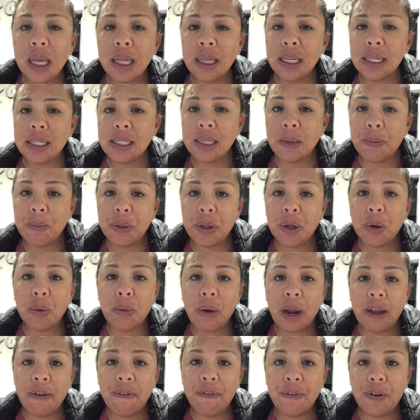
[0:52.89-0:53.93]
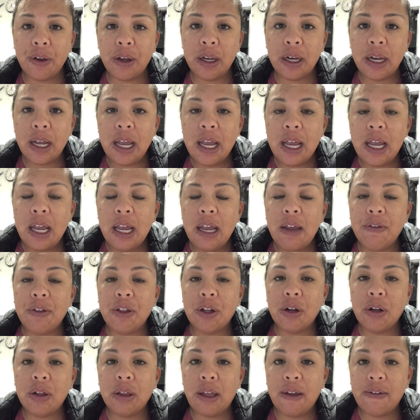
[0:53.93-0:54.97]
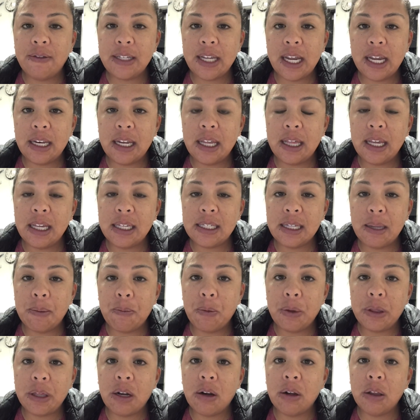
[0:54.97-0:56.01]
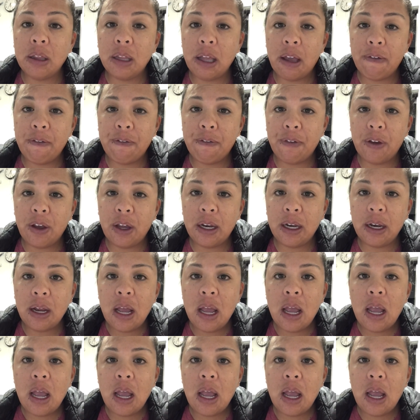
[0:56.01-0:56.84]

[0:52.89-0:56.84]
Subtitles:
they step with their right foot. If they're left handed, they step with their left foot